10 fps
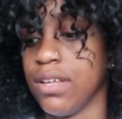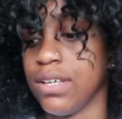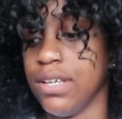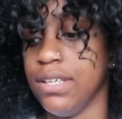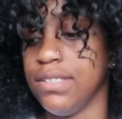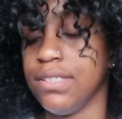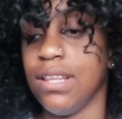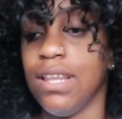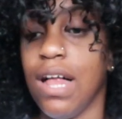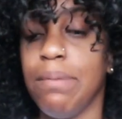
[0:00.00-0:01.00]
because a
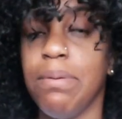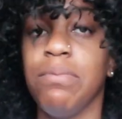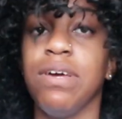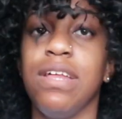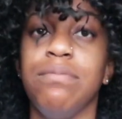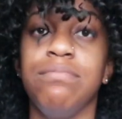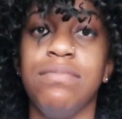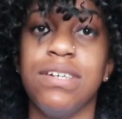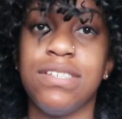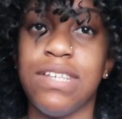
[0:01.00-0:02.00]
lot of people getting
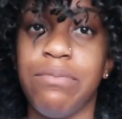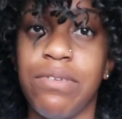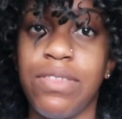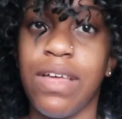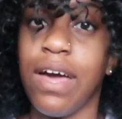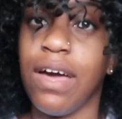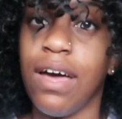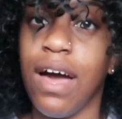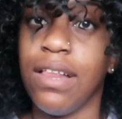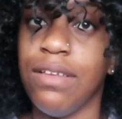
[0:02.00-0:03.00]
mixed up with
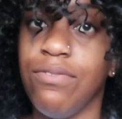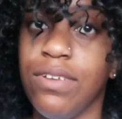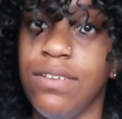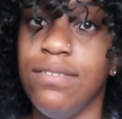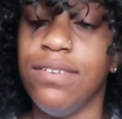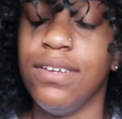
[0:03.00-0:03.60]
that. I live in